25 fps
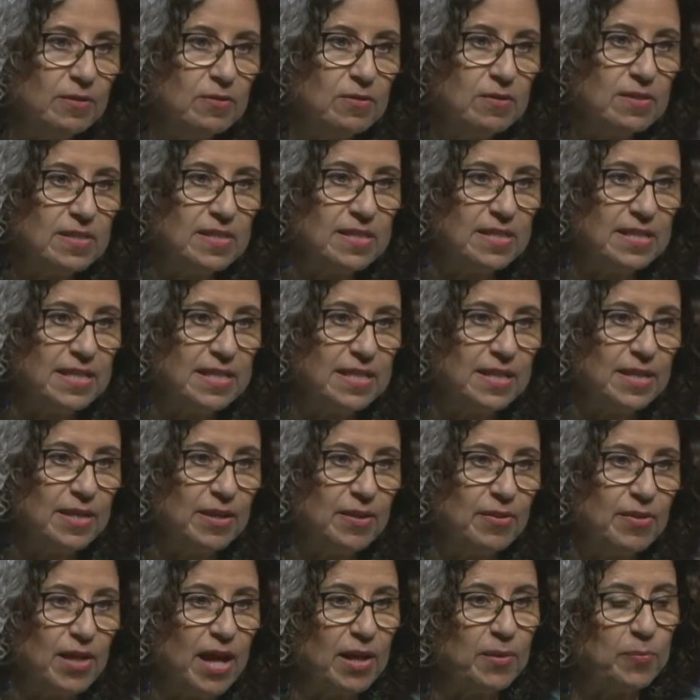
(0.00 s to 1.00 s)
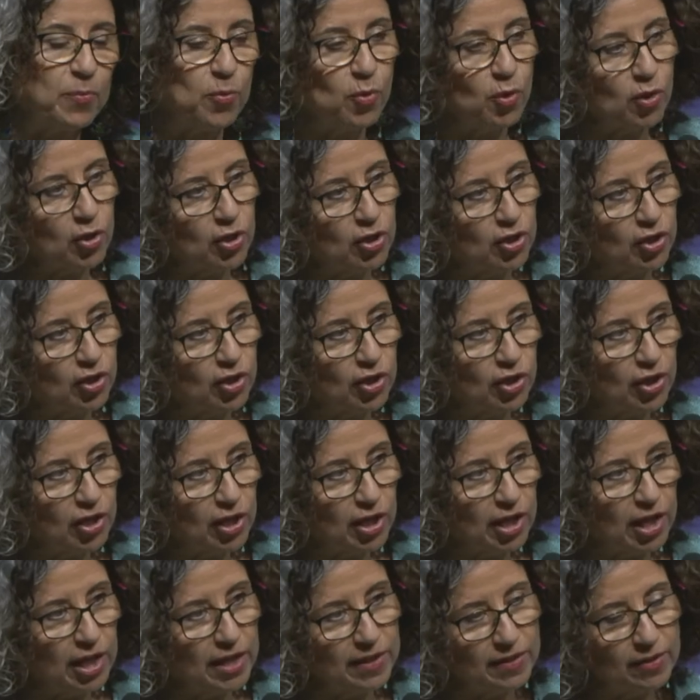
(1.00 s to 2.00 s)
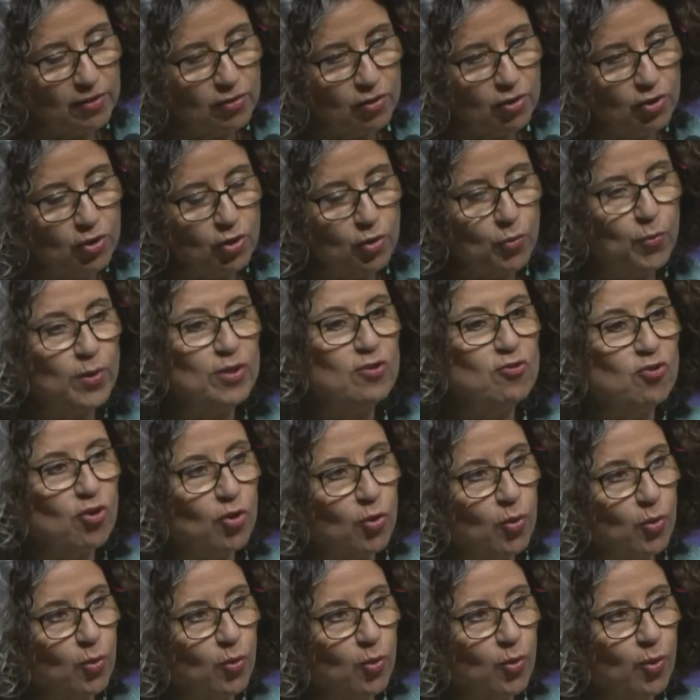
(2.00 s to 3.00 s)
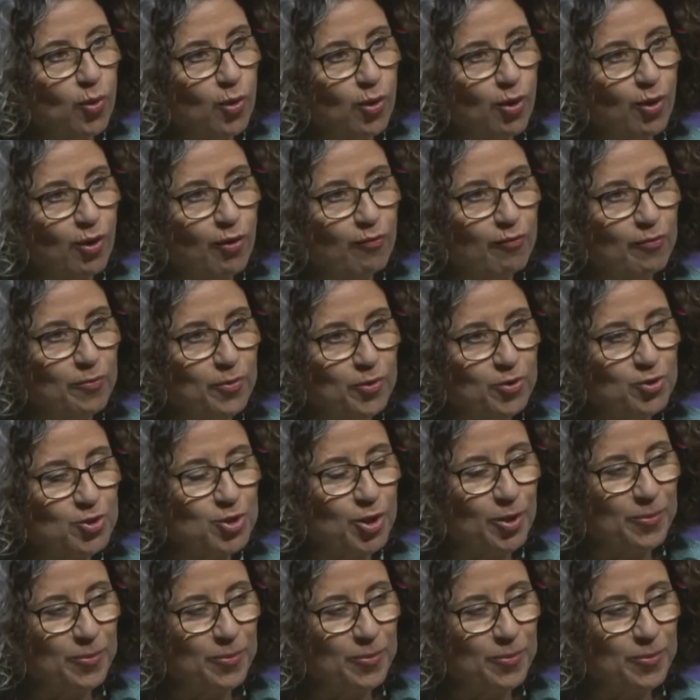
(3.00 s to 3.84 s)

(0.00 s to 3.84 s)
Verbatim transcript: to see that book in the window of a bookshop.